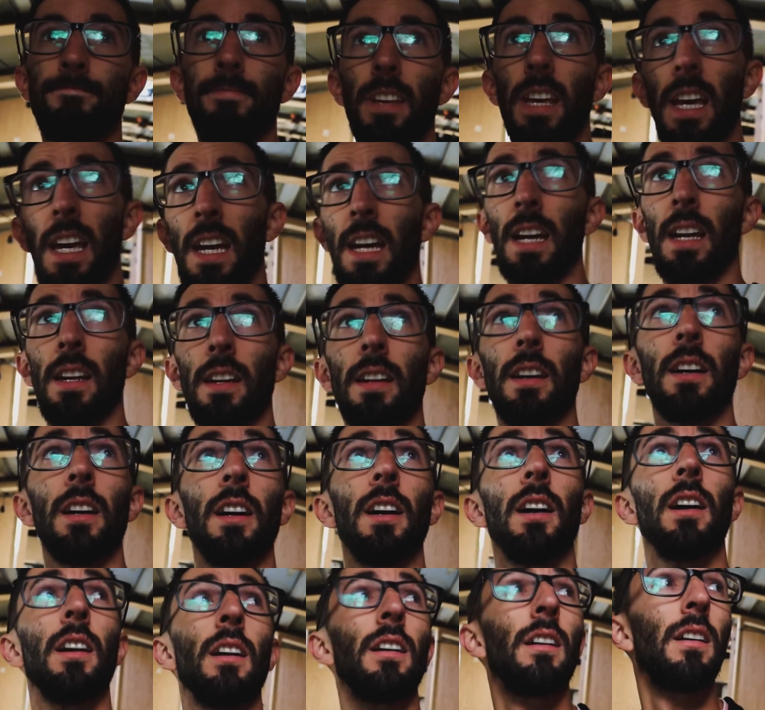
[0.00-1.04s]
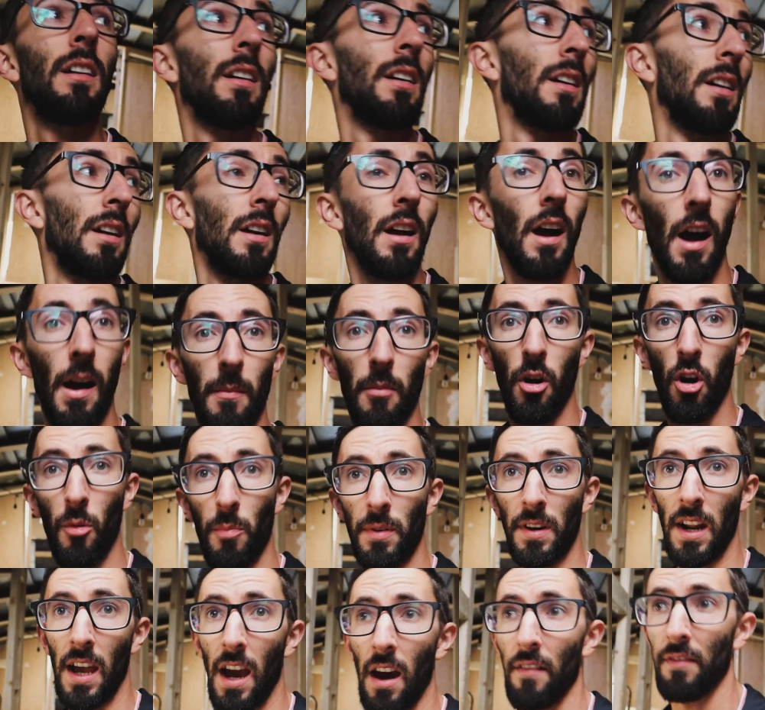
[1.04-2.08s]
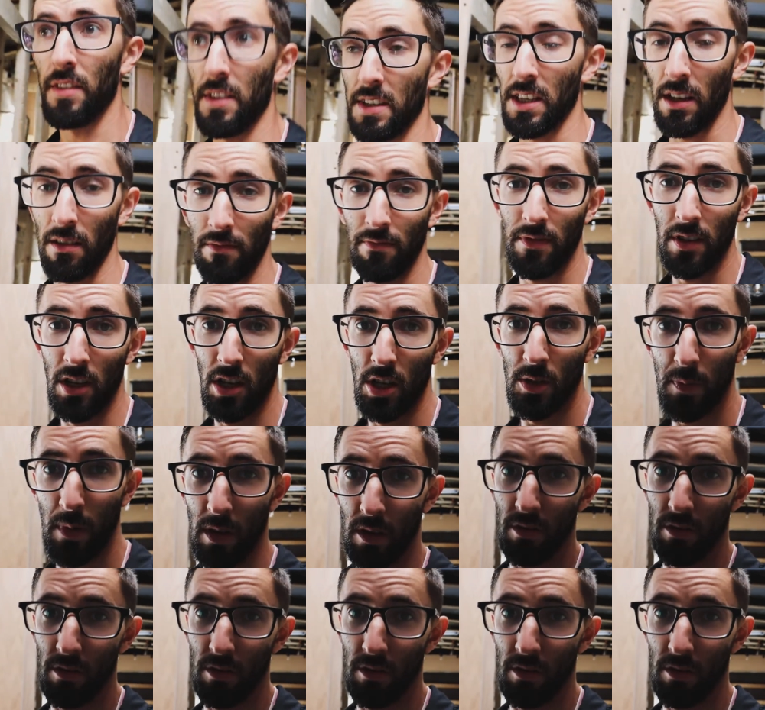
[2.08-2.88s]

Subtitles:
and I'm hoping to have this thing finished by